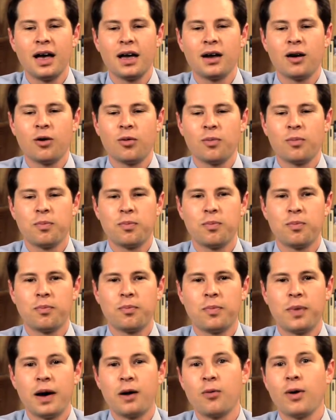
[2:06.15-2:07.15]
You know,
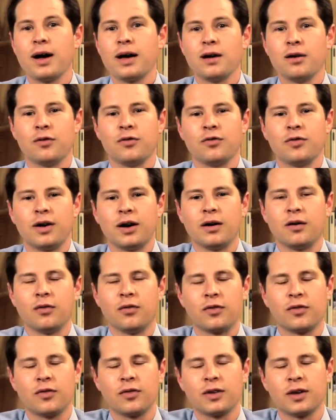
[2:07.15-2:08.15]
by way
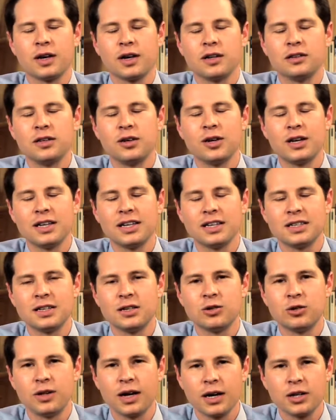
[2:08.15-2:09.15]
of concluding this
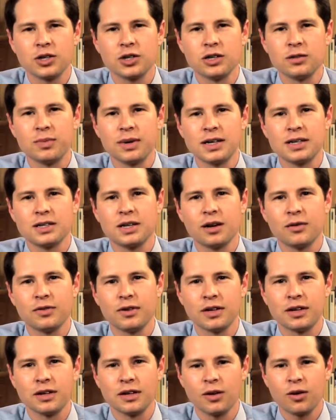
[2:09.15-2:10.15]
introduction to myself
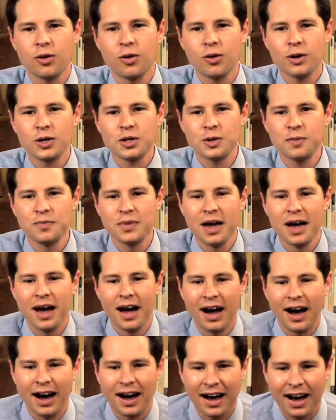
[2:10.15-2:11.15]
and to the course,
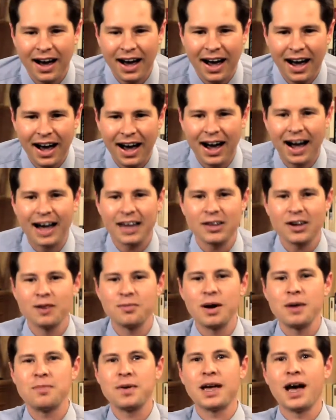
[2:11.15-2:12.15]
I thought
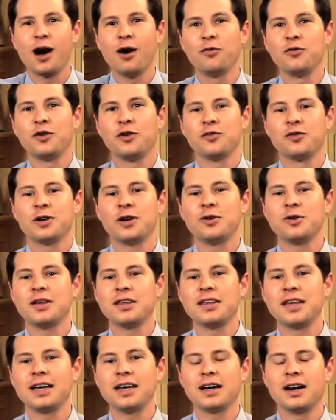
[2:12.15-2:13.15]
it might be helpful for you to
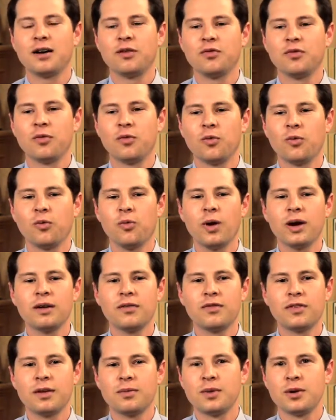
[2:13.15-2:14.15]
think of one
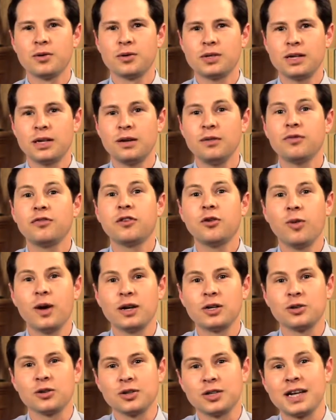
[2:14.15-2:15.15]
of the most
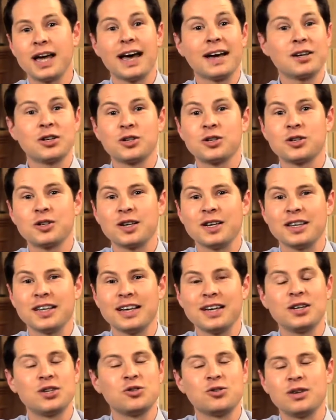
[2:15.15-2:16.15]
influential texts in
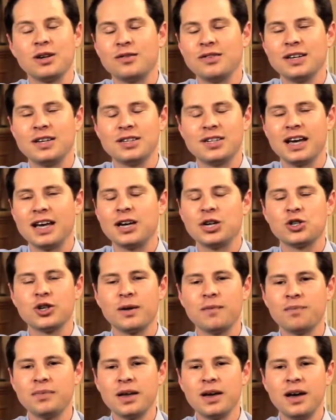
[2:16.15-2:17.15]
the history of East
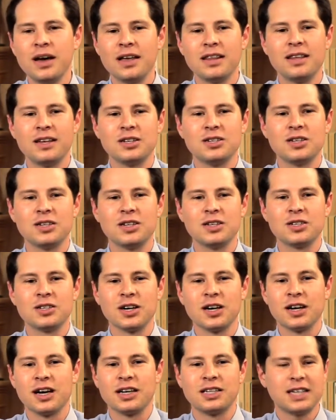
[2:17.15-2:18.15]
Asia. This is
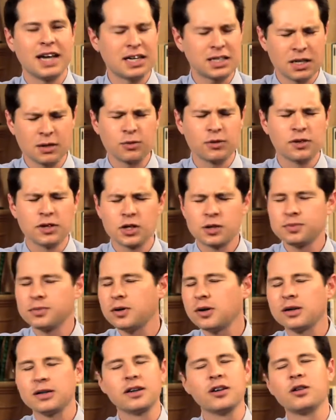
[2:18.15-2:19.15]
a text that we'll
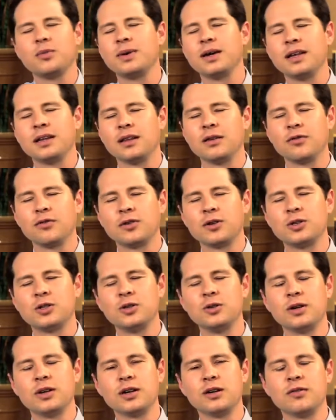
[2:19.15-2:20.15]
explore a little bit in the first
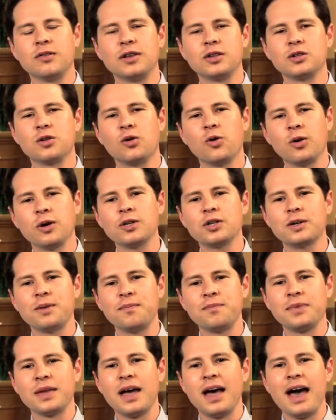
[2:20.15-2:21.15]
unit of this course,
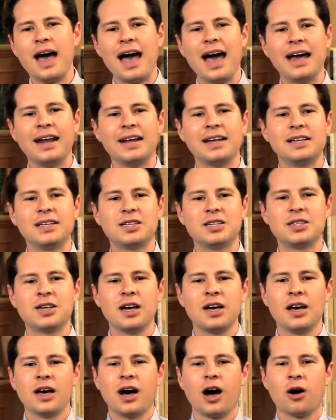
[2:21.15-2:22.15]
and it's
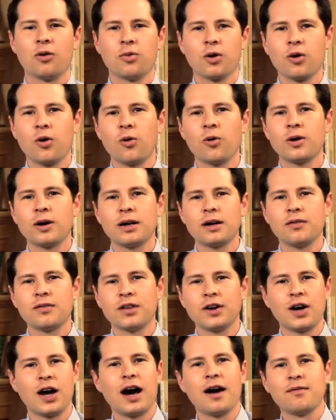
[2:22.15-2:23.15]
a recording of
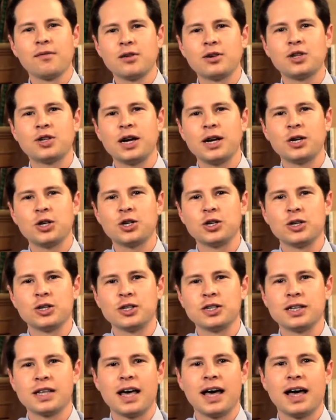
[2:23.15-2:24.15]
the
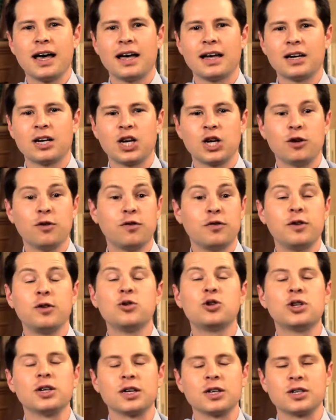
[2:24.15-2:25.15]
conversations that
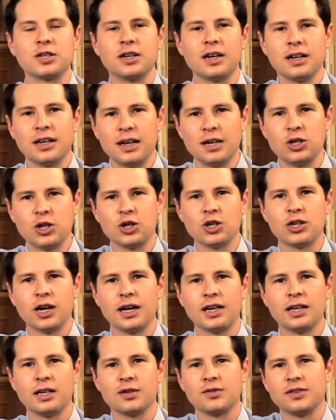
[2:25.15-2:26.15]
Confucius, an ancient
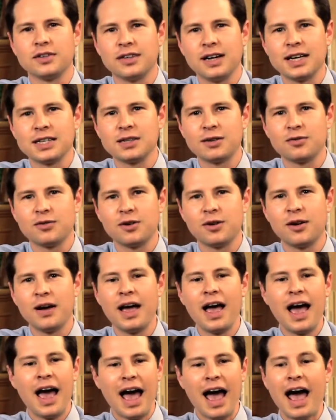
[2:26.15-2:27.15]
Chinese philosopher,
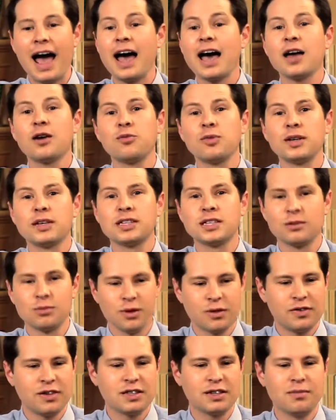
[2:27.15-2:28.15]
had with some
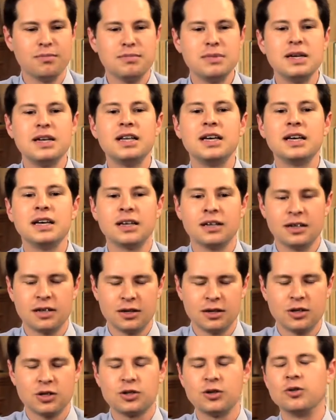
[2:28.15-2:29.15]
of his
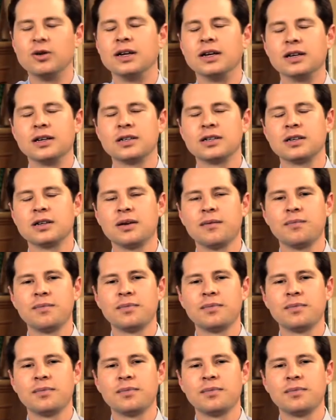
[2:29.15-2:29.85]
immediate students.